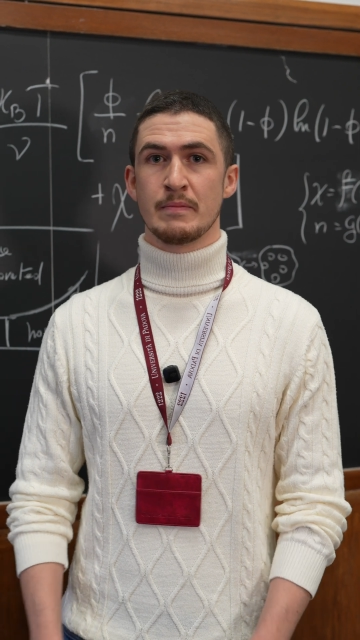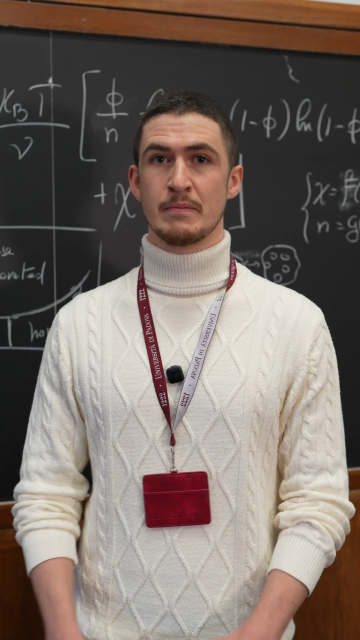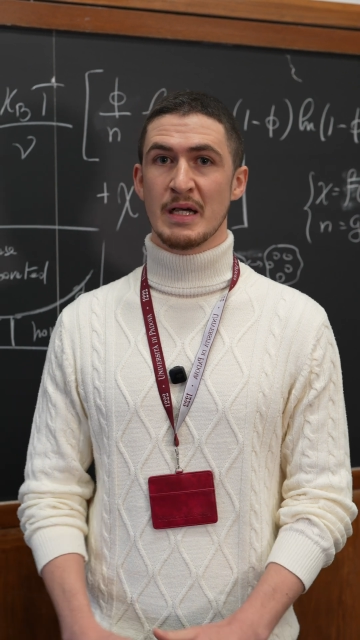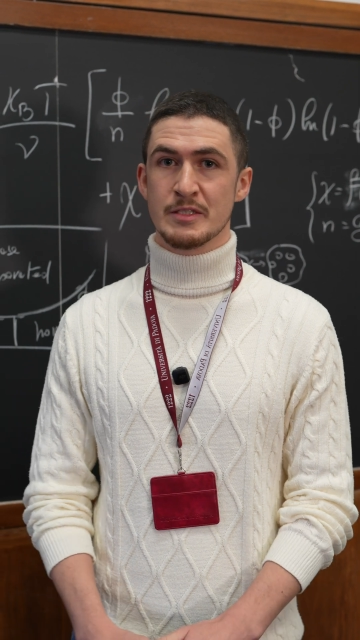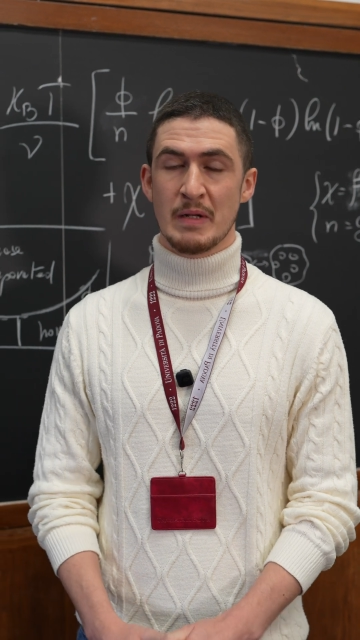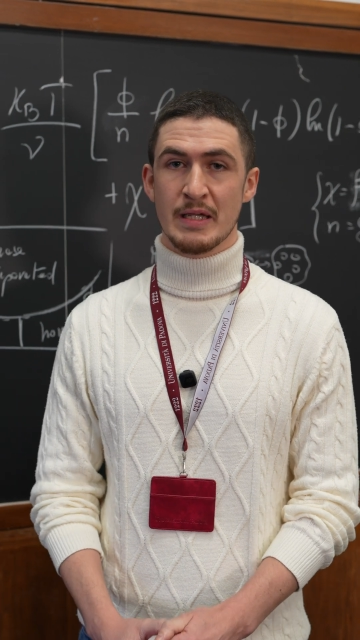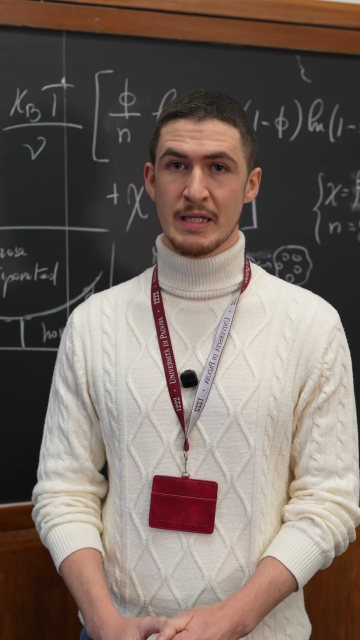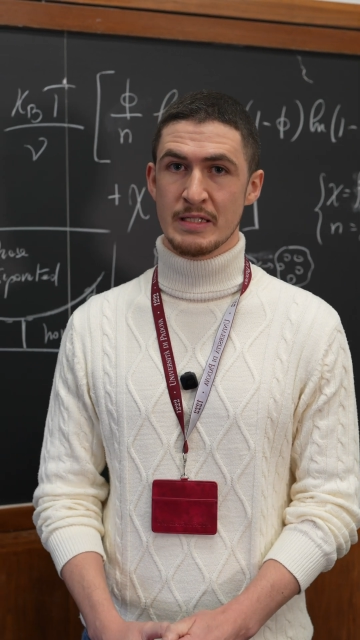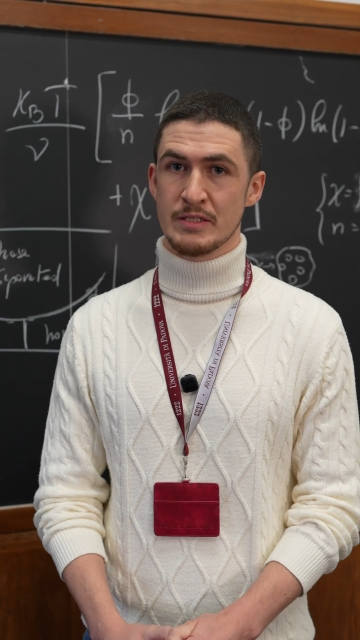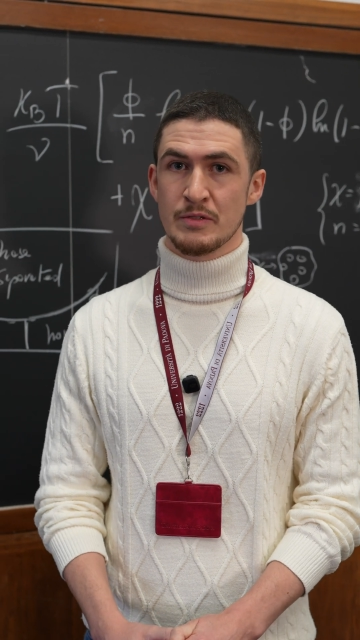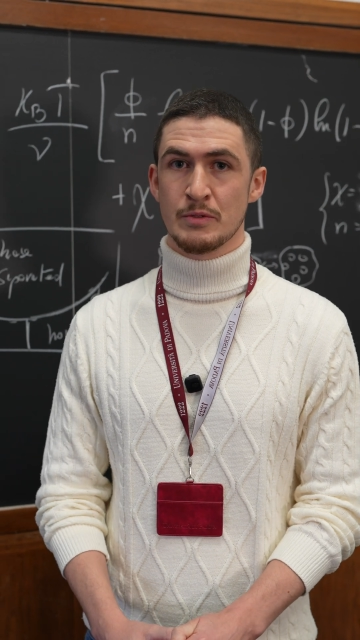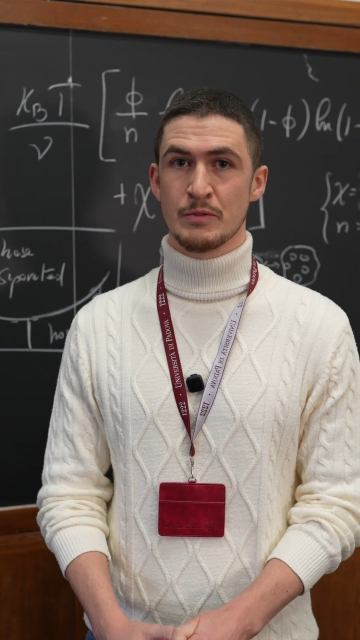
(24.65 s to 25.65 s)
Max Planck
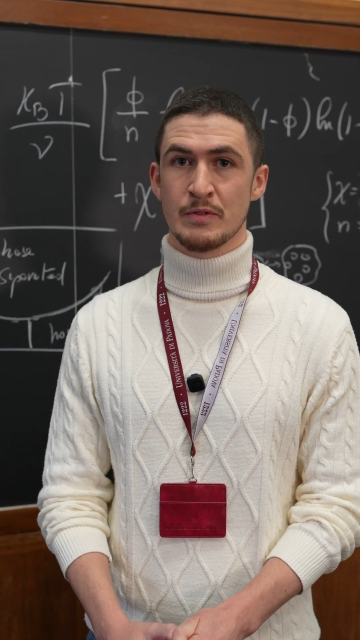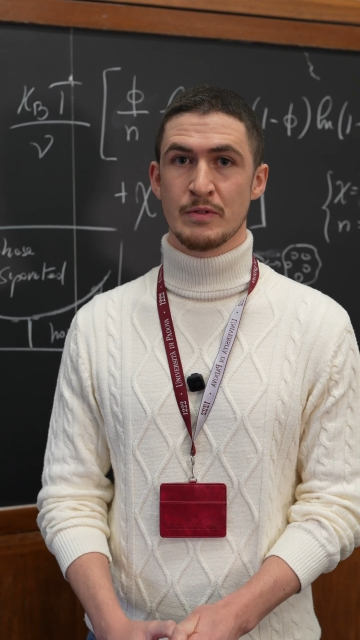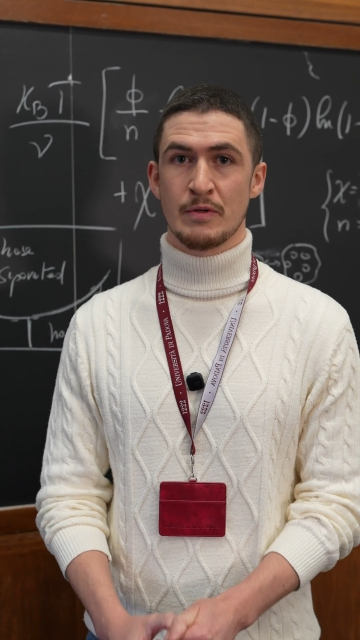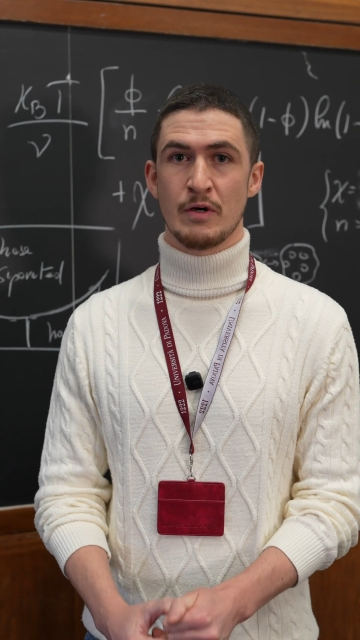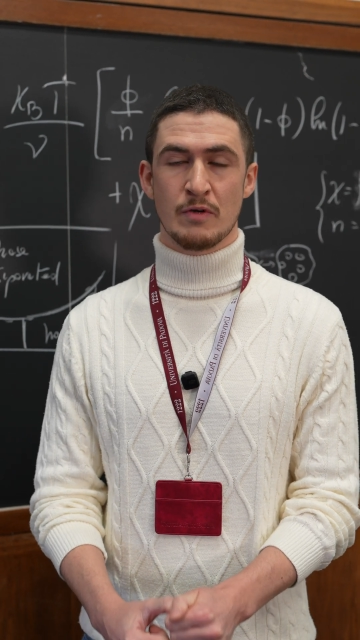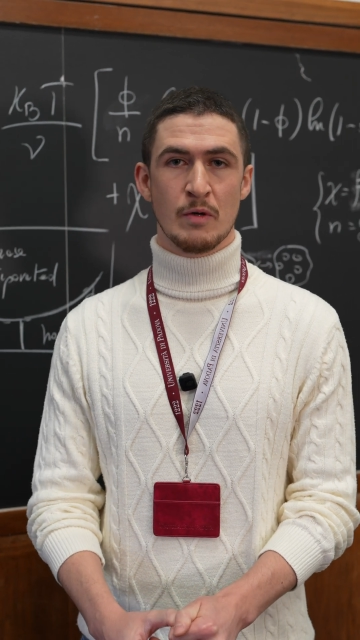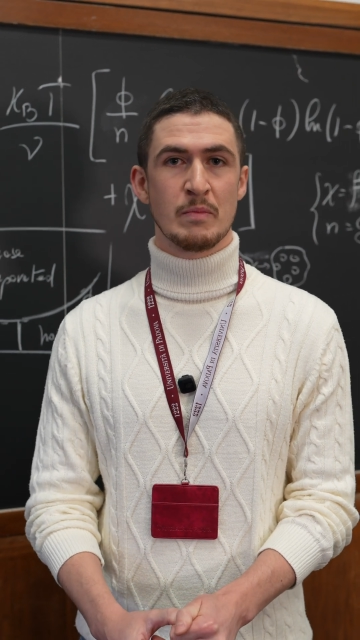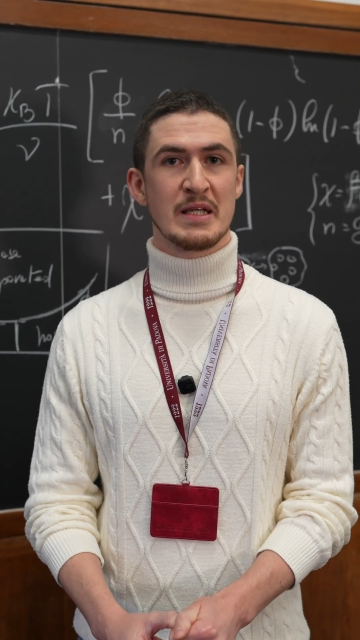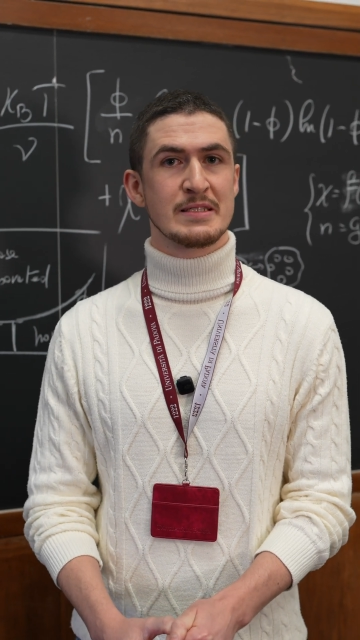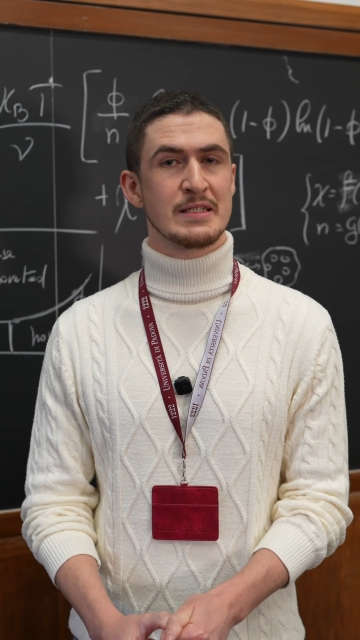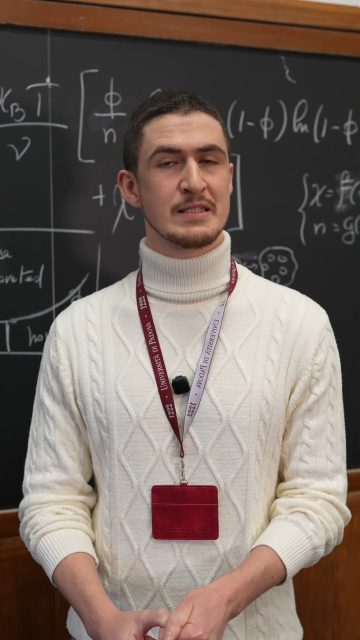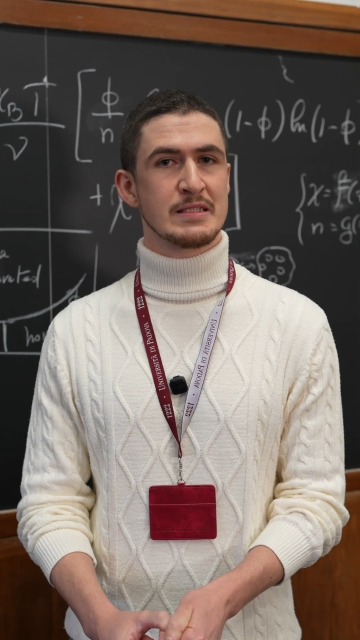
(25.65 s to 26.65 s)
Institute of
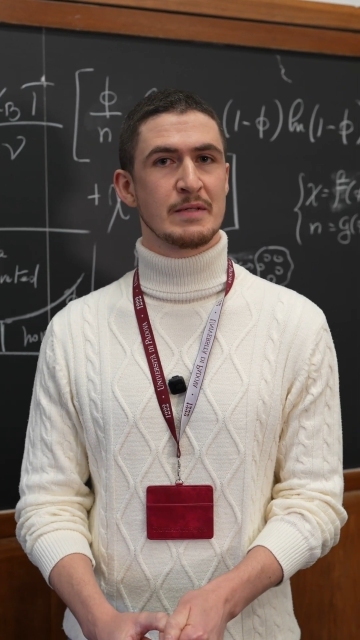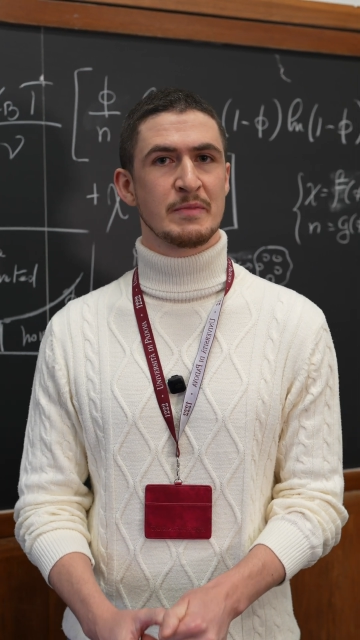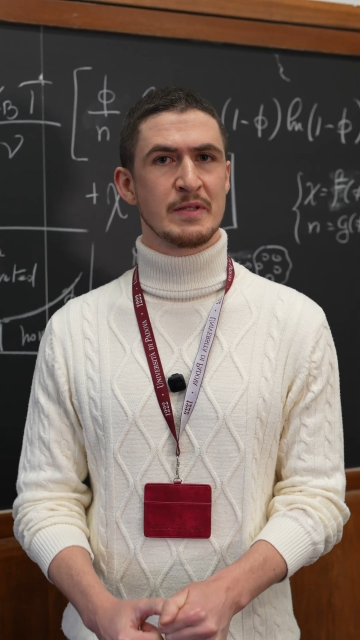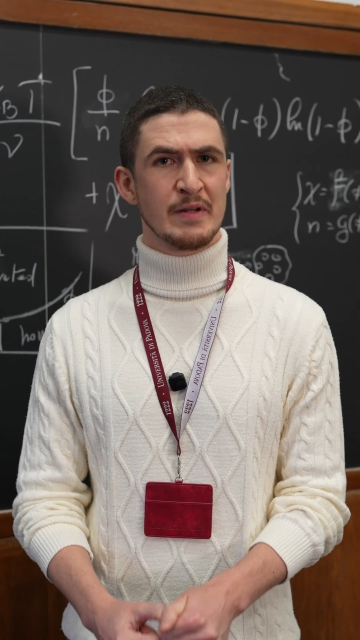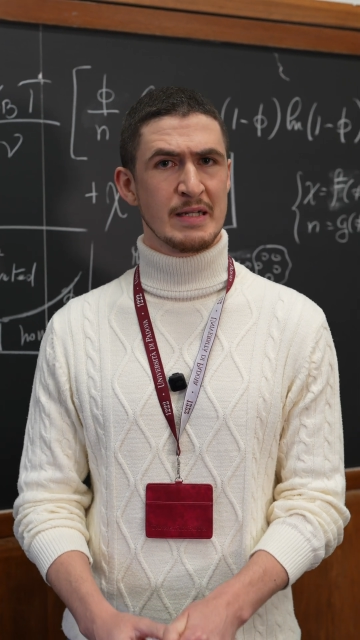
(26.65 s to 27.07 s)
Complex Systems in